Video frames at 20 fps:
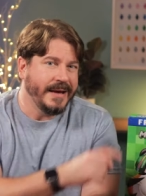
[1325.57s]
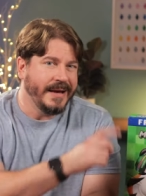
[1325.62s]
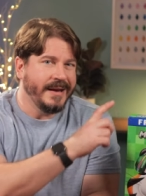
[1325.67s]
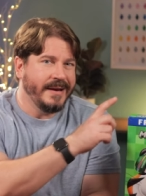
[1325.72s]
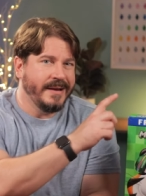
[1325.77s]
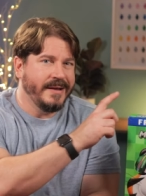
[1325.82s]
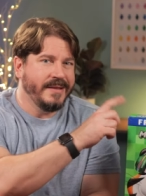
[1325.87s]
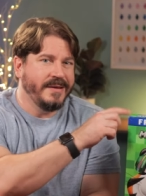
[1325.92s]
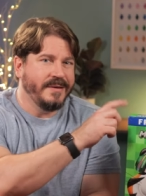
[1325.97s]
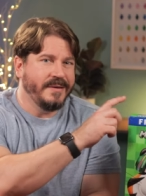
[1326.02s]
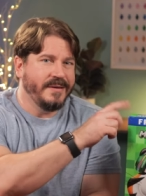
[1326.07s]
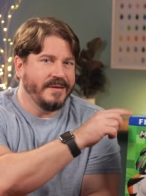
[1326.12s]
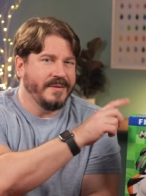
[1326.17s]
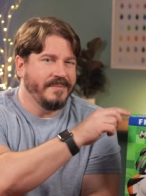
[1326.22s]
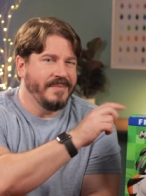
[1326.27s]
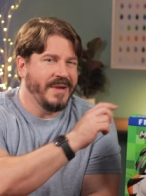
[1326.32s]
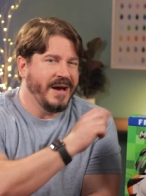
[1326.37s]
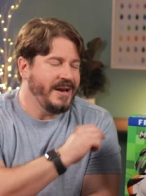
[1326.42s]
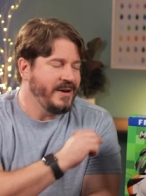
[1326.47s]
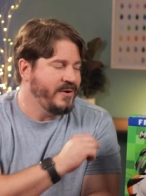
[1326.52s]
And the, the
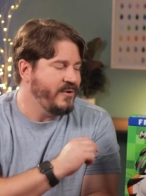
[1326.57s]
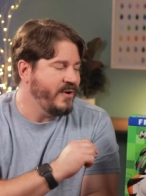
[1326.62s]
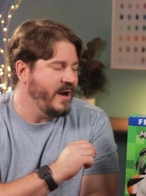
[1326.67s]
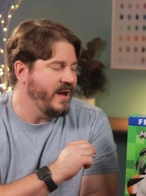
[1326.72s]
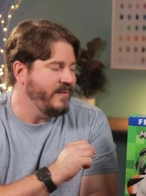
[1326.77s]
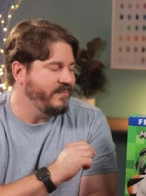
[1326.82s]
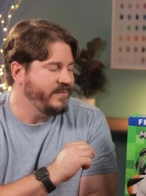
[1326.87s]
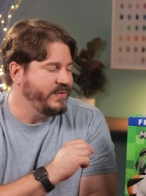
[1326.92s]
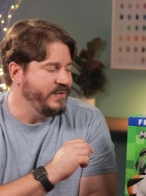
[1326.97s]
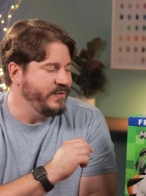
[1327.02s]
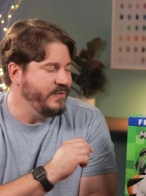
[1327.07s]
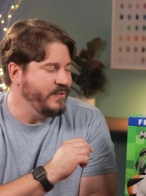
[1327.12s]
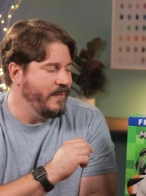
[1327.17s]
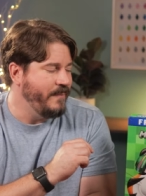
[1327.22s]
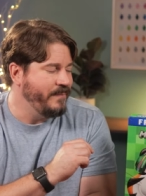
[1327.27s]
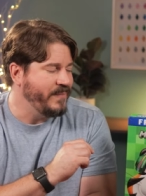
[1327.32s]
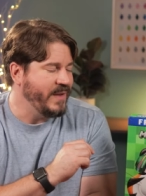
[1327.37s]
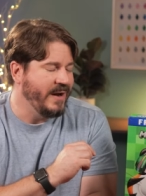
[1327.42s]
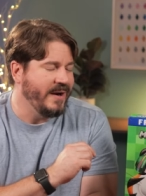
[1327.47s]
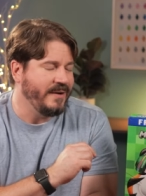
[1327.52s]
Minecraft
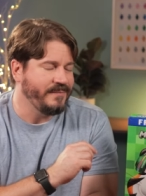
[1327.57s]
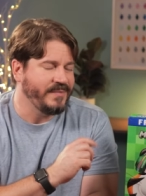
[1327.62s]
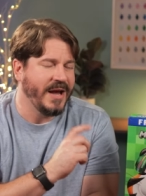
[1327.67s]
2, uh,